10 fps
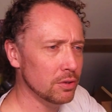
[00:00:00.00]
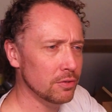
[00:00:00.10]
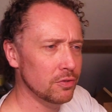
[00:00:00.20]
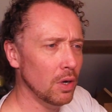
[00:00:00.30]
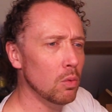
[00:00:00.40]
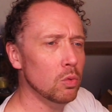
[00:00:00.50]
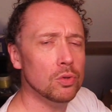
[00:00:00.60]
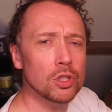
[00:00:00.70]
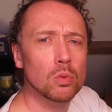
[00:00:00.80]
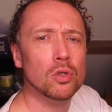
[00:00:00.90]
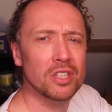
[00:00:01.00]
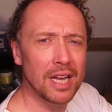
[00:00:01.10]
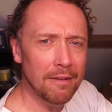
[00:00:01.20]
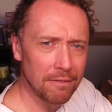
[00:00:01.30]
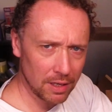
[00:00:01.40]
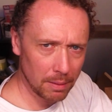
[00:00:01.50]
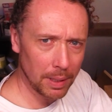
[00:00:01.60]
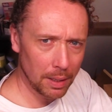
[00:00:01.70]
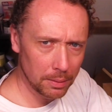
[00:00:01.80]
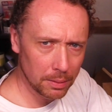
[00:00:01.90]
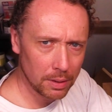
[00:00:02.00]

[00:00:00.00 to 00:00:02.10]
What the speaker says: of, oh, well, you want a heavier bow.